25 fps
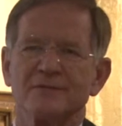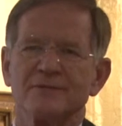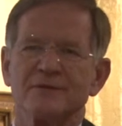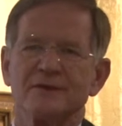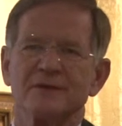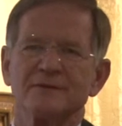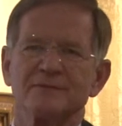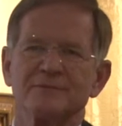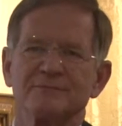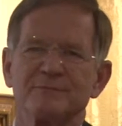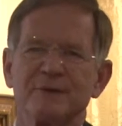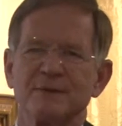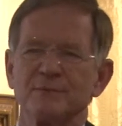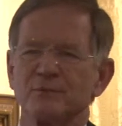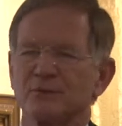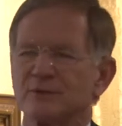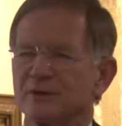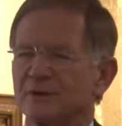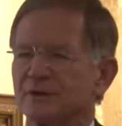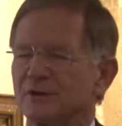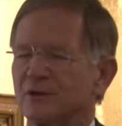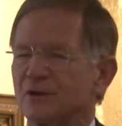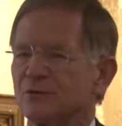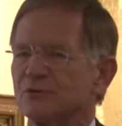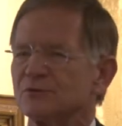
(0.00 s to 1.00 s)
that people
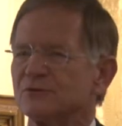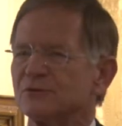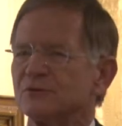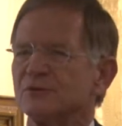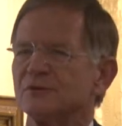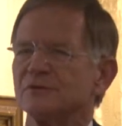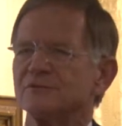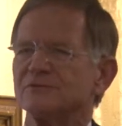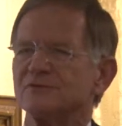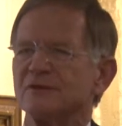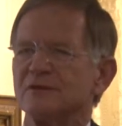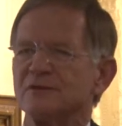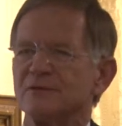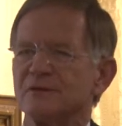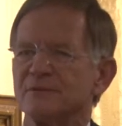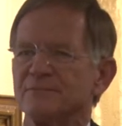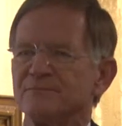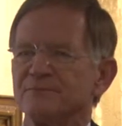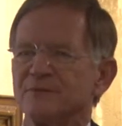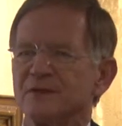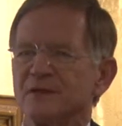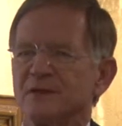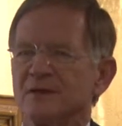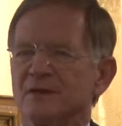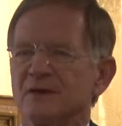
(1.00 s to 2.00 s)
can go to see the
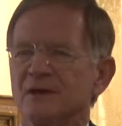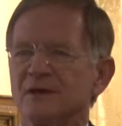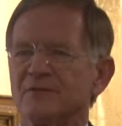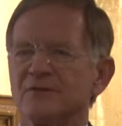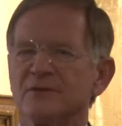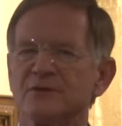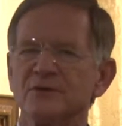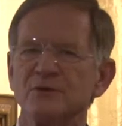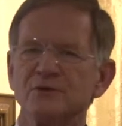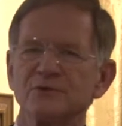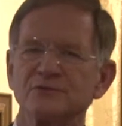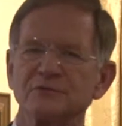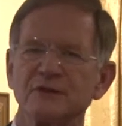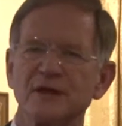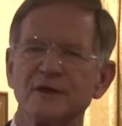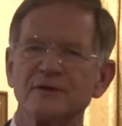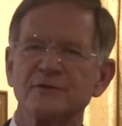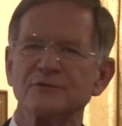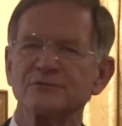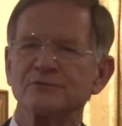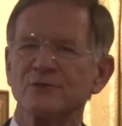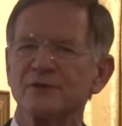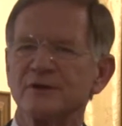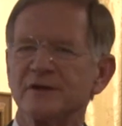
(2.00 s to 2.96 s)
newsletters